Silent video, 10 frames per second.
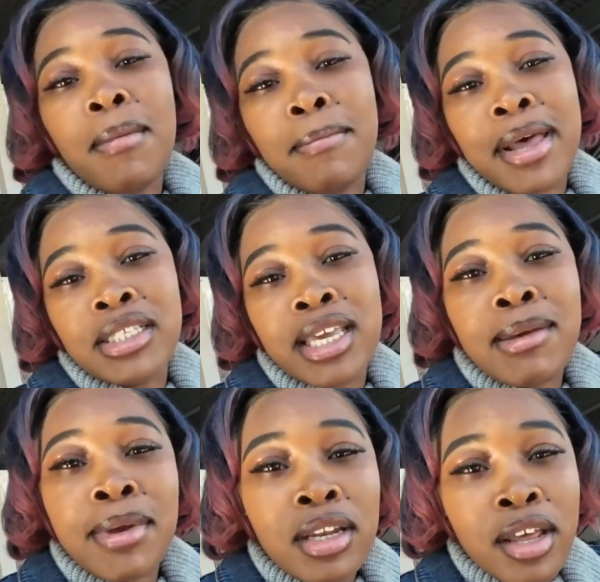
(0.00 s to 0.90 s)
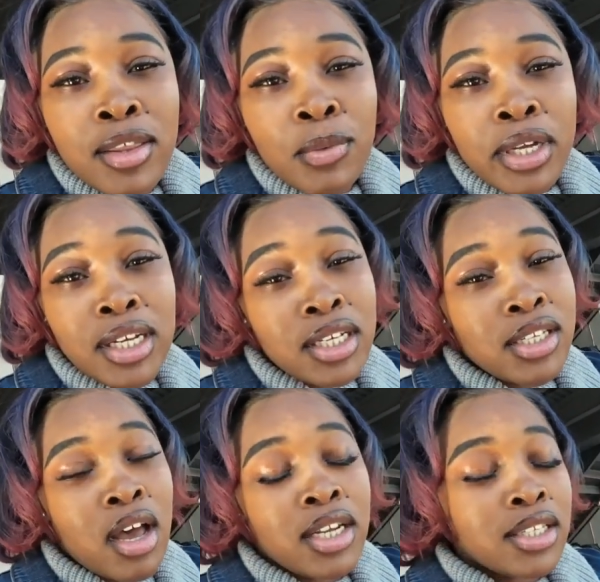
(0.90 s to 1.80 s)
About to get me another one because
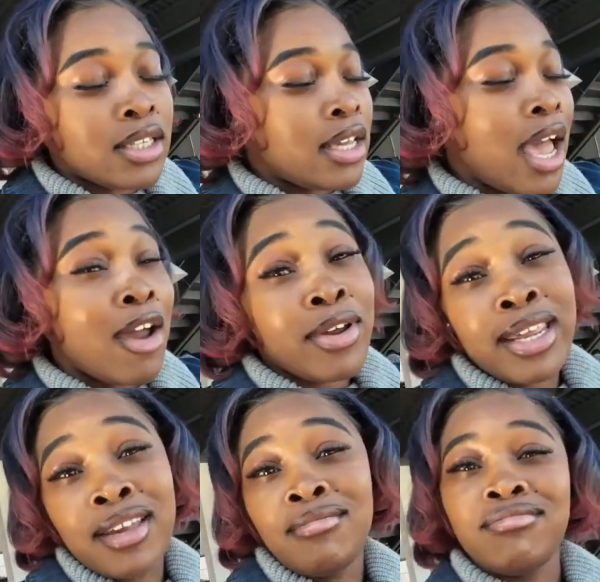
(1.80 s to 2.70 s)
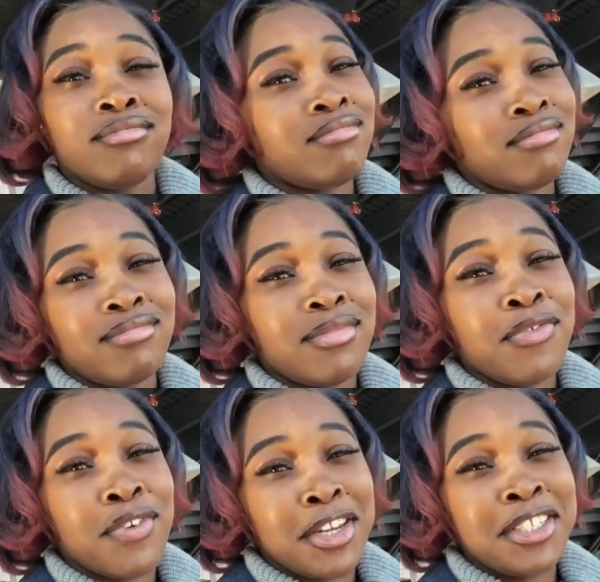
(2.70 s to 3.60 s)
honestly I already
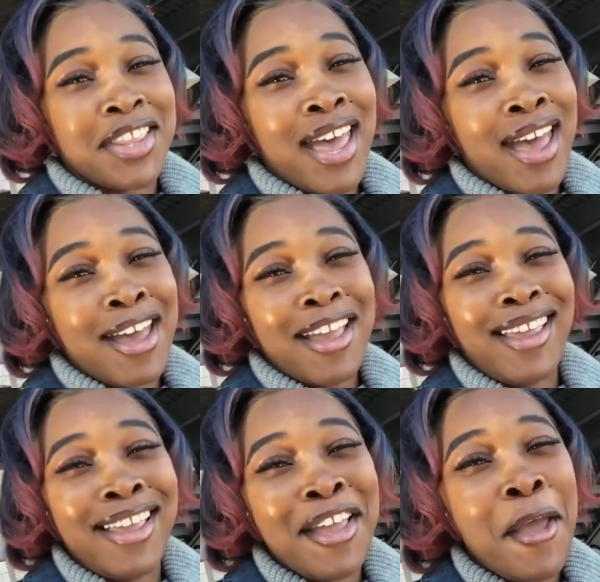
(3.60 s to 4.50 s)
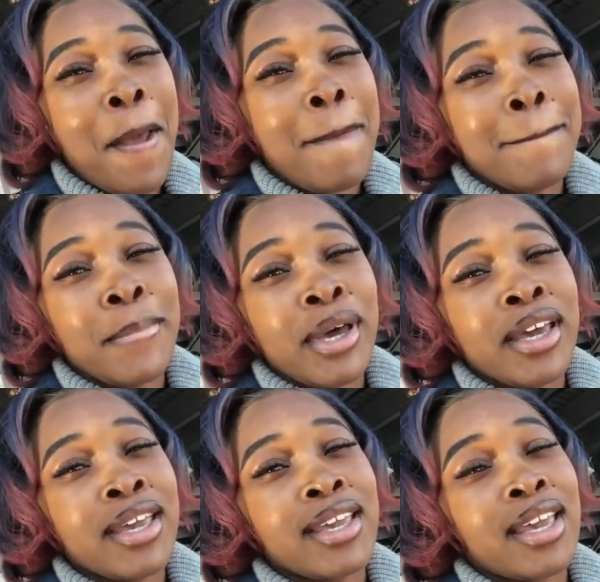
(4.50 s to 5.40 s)
finished that.
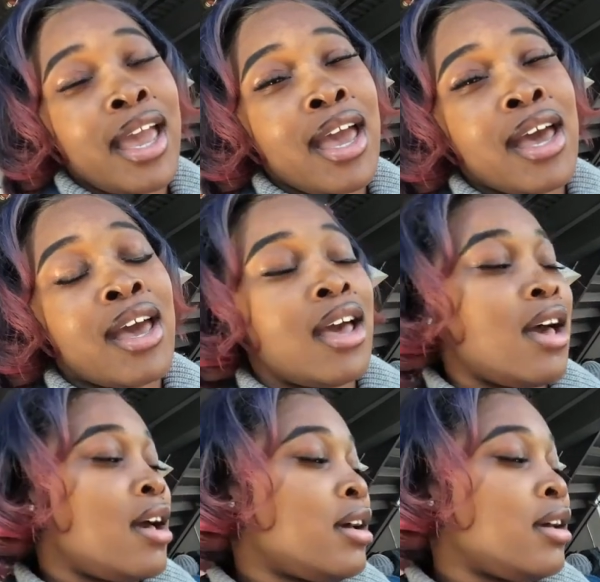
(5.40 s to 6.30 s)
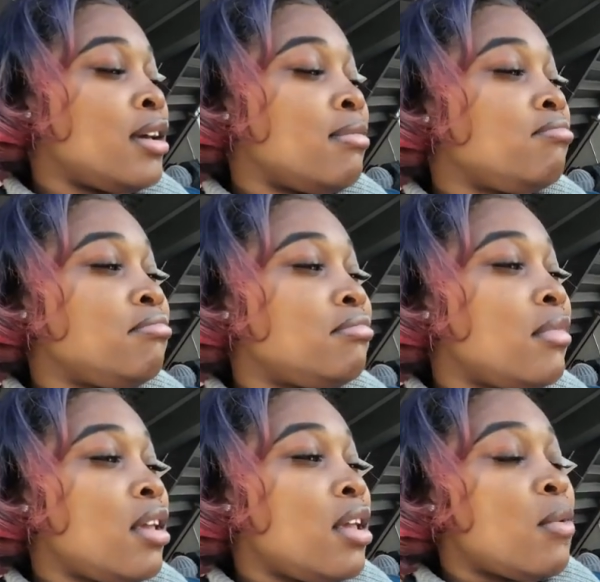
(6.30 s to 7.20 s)
But
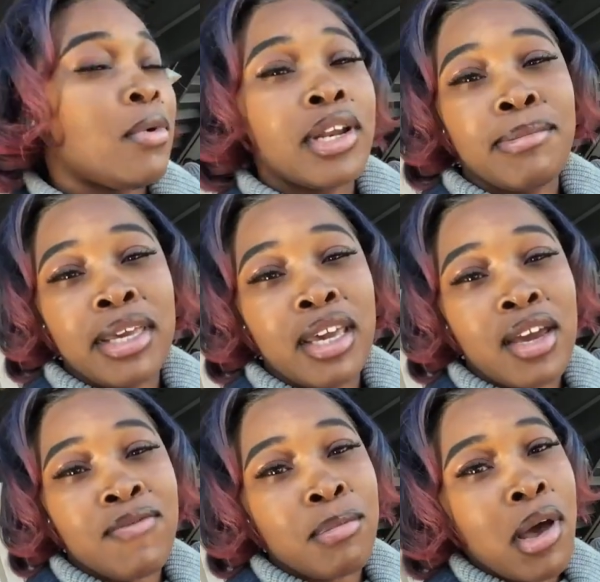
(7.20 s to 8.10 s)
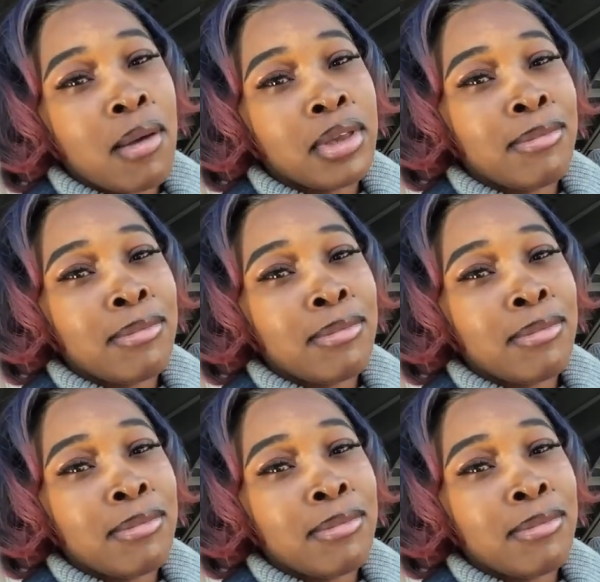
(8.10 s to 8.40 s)
yeah, we're gonna be here for probably